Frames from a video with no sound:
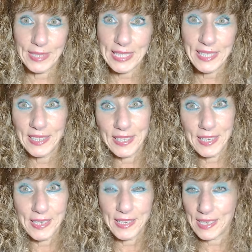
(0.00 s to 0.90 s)
It
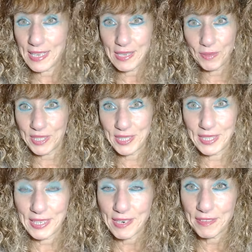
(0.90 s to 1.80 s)

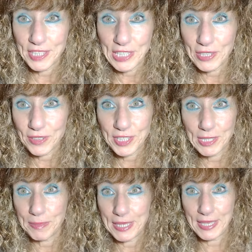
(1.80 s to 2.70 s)
wasn't encouraging or
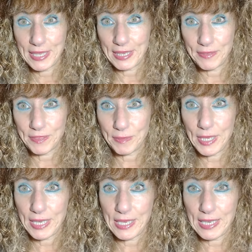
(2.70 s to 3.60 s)
stimulating for
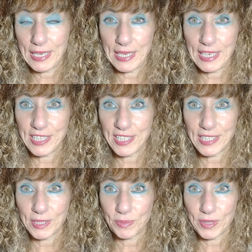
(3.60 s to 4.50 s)
me. It
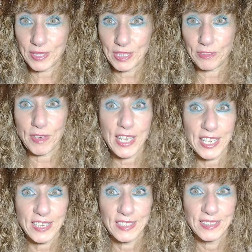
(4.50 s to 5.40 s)
just was a
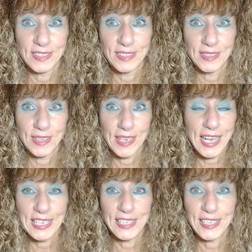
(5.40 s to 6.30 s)
drag.
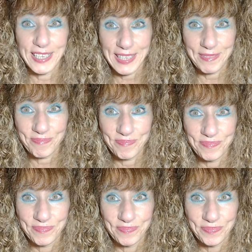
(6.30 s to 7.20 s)
I didn't like it.
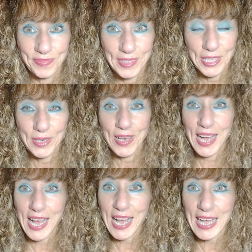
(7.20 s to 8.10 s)

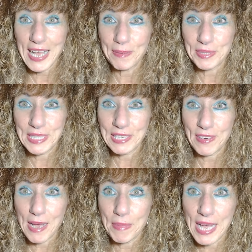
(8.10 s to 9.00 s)
Hi, I'm
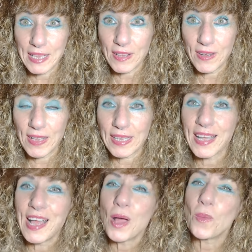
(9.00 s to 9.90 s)
Sandra. I'm an alcoholic.
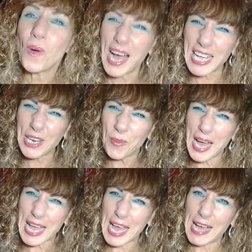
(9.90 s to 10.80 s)
Why do
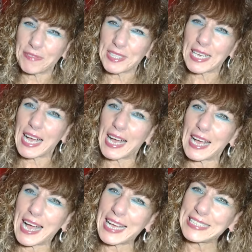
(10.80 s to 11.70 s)
I have to
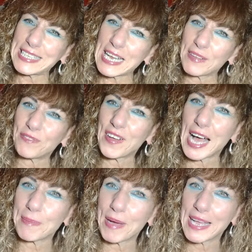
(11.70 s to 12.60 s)

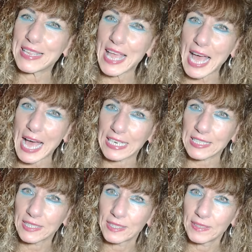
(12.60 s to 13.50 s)
identify by that?